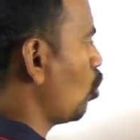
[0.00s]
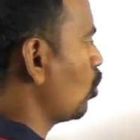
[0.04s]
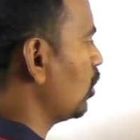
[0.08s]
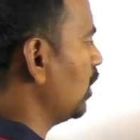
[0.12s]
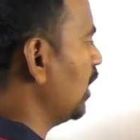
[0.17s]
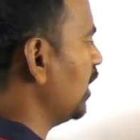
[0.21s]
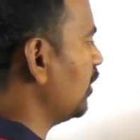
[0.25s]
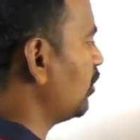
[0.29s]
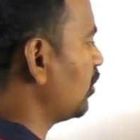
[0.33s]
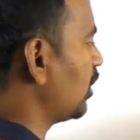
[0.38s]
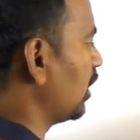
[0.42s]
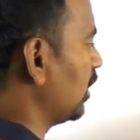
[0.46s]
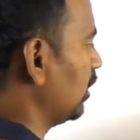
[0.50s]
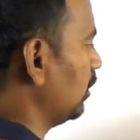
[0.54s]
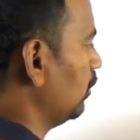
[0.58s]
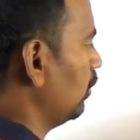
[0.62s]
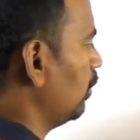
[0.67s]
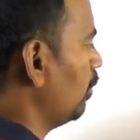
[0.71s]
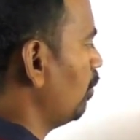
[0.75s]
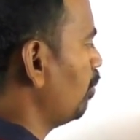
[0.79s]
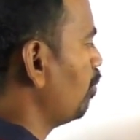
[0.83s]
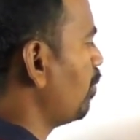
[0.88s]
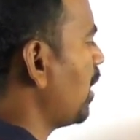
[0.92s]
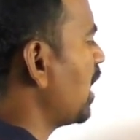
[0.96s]
only 3,
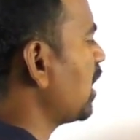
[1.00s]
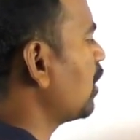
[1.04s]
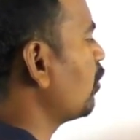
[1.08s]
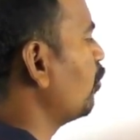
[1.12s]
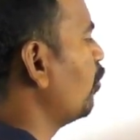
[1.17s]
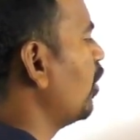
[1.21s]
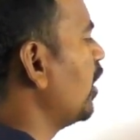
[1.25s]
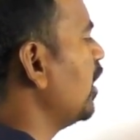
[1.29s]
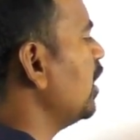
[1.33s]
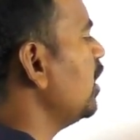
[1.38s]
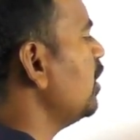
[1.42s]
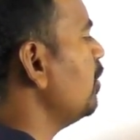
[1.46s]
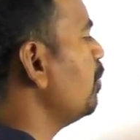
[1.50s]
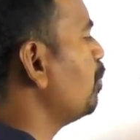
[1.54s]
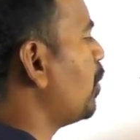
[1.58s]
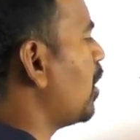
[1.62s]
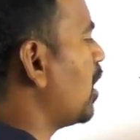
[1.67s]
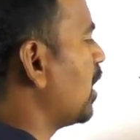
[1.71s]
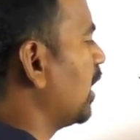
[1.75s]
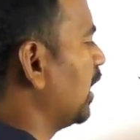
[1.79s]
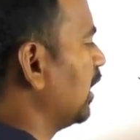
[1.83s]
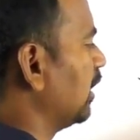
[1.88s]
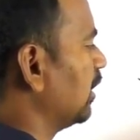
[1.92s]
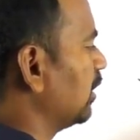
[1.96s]
but very
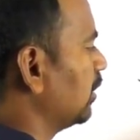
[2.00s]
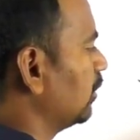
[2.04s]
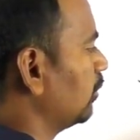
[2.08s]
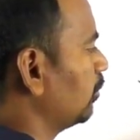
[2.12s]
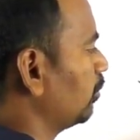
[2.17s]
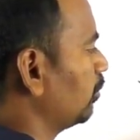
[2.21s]
important.